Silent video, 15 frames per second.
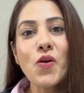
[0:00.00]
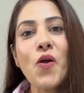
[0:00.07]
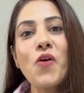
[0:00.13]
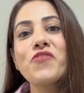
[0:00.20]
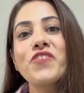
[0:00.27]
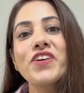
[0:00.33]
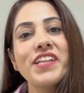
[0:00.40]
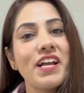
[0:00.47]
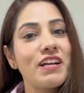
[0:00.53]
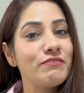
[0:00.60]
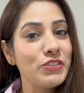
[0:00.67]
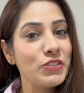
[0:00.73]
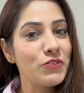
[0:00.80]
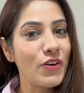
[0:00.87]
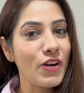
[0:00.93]
often have
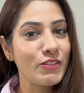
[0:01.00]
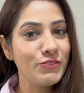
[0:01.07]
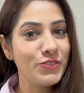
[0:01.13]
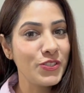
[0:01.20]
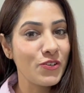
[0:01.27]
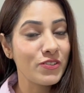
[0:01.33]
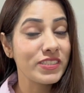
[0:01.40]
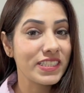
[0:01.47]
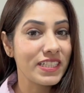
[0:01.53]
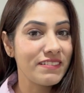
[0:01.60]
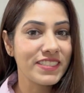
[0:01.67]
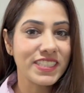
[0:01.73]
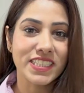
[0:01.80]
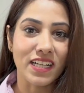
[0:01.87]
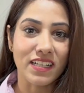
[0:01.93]
you found yourself
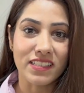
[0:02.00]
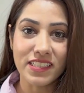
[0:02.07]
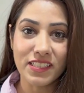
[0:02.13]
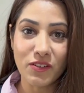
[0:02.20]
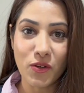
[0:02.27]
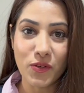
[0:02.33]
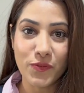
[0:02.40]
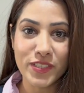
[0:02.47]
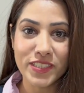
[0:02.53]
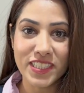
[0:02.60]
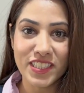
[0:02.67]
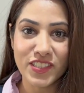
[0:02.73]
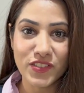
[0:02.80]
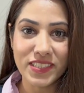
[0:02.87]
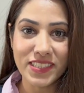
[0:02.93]
stuck in
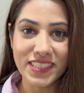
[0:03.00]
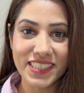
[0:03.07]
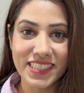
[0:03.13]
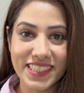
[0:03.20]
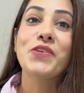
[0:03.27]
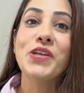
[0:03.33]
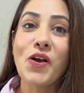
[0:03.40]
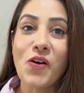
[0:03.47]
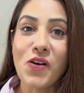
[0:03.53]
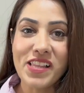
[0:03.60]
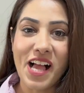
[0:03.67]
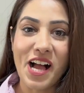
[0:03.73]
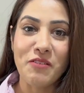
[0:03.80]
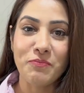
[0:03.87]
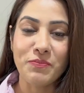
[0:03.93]
conversations? We all
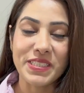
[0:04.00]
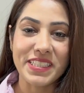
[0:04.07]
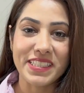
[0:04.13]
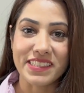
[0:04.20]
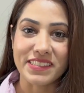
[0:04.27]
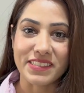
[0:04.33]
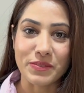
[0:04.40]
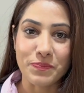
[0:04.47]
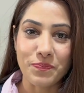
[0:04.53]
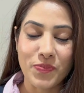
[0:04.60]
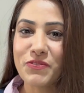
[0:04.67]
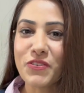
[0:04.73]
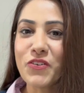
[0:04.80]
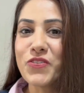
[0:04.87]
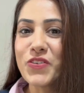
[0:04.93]
have been there,
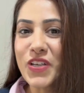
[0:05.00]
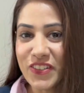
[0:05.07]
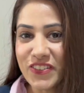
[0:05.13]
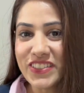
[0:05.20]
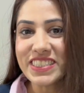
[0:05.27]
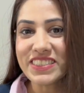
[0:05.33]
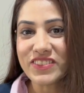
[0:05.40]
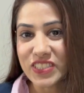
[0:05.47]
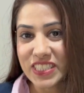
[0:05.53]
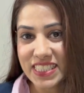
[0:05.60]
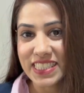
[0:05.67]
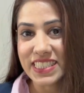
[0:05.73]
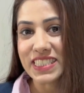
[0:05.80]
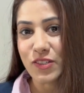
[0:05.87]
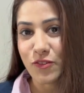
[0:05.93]
but for varied
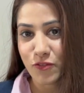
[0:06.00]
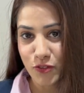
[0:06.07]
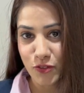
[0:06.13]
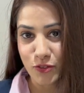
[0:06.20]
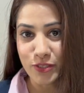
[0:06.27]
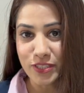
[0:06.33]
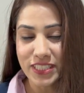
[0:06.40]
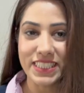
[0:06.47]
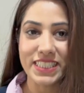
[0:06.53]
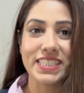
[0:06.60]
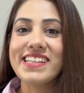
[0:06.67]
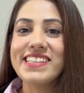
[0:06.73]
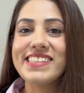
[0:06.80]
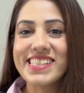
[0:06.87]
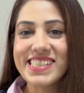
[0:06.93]
reasons, of course.
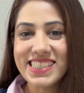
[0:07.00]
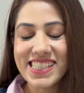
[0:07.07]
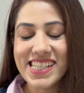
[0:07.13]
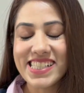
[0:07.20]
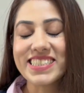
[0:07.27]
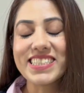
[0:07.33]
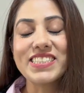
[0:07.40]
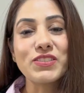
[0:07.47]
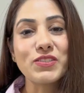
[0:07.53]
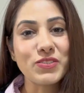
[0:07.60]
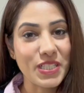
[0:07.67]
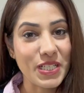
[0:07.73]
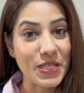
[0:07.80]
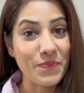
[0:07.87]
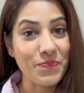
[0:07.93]
In this lesson
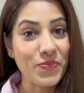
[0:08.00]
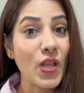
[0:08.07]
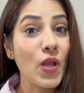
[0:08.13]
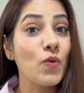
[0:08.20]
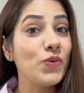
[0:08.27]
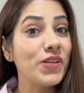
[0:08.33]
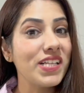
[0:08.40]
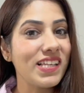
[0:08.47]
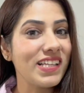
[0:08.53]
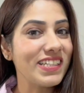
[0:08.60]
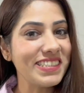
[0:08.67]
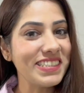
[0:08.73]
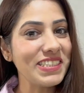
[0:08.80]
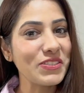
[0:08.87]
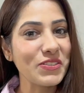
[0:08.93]
today, we'll
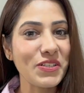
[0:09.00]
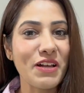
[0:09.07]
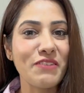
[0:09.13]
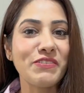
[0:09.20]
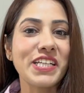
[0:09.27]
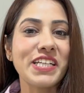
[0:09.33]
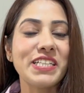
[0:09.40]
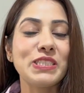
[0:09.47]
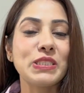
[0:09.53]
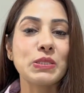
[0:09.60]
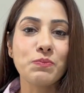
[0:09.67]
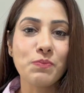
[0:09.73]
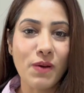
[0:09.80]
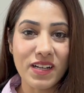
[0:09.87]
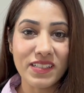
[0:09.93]
learn to navigate
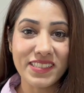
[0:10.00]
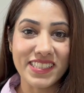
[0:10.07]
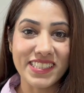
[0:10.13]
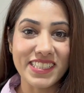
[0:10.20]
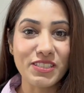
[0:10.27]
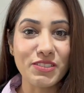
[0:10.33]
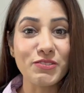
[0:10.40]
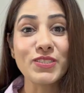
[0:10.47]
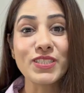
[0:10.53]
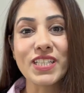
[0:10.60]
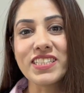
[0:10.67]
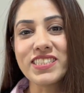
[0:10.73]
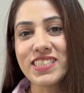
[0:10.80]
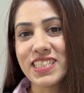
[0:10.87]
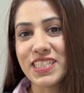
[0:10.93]
smartly through
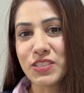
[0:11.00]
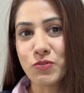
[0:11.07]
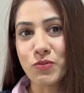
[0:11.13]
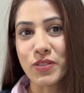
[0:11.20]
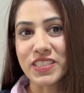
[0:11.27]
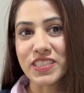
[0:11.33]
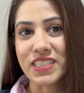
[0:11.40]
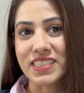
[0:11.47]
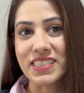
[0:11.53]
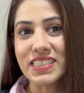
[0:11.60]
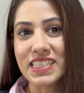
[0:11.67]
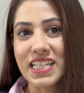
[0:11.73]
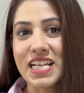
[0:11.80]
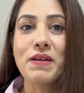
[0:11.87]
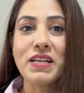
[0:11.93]
such situations,
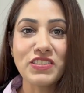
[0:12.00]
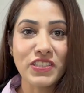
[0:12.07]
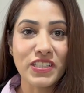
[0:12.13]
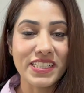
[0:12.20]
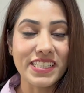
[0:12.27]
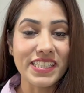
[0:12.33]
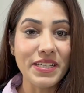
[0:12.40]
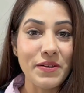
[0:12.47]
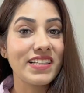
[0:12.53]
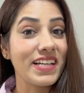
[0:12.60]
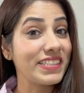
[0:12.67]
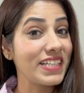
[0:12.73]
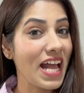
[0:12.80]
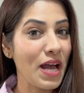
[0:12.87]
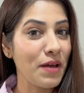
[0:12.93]
especially
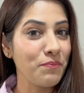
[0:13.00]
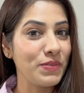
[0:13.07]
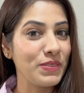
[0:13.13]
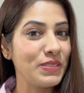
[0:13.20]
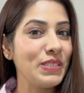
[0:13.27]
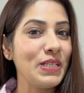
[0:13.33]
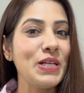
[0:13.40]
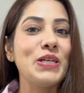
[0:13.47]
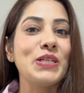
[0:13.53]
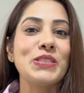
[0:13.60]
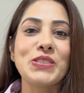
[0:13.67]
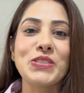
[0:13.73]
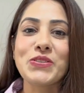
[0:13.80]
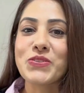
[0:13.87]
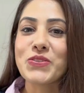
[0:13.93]
that happen
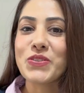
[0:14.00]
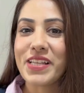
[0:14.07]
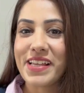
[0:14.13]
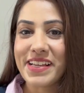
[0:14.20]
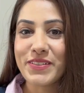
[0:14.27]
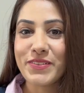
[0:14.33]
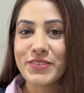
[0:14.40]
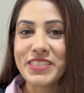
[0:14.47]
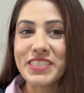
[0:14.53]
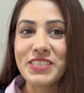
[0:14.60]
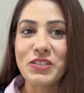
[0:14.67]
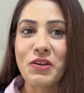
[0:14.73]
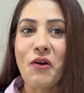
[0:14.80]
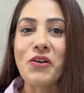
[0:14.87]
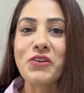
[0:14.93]
due to
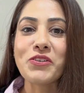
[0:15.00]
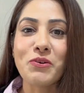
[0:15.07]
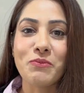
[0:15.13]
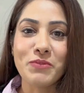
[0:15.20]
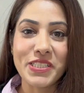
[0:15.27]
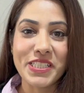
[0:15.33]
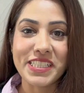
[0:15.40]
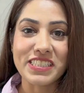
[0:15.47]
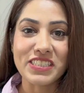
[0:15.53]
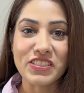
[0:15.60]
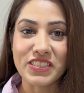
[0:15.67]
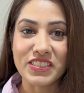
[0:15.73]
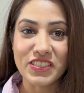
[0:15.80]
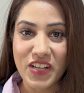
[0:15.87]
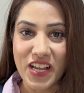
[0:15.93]
language or
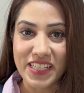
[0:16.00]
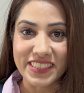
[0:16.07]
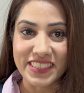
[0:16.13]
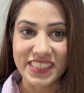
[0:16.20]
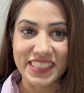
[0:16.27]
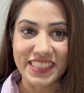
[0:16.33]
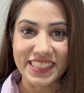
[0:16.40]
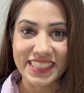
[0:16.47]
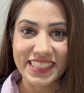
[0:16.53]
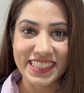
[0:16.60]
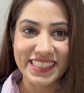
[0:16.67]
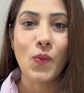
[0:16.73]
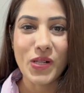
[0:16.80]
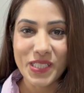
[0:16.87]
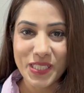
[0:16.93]
communication challenges.
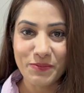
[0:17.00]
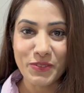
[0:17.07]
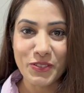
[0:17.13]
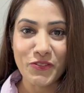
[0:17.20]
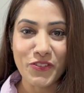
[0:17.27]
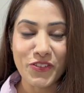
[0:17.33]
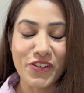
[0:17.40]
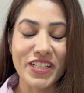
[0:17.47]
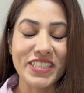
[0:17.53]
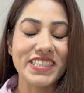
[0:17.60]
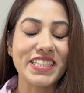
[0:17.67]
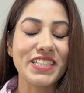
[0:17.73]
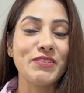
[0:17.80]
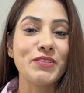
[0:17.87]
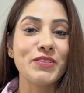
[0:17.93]
Welcome to
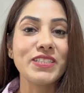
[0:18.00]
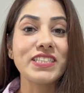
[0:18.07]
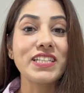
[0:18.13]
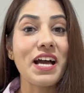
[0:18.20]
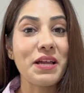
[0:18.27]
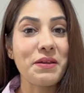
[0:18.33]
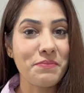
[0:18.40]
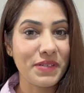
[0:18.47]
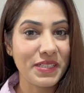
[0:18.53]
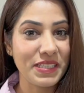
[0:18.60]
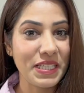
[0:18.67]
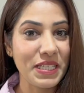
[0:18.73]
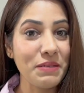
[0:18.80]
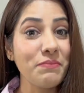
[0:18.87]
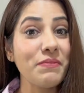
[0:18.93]
Fluency Goals. I'm
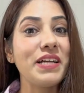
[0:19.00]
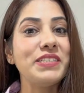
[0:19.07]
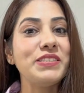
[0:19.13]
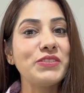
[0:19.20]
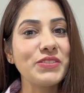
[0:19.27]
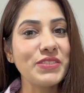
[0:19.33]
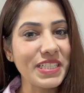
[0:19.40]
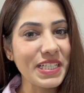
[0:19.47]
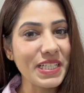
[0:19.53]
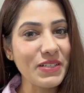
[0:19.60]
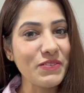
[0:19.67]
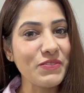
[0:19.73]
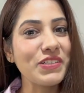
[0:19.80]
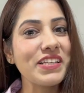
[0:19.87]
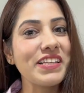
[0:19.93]
Mandeep, and
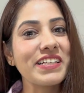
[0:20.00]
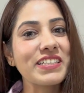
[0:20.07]
today we'll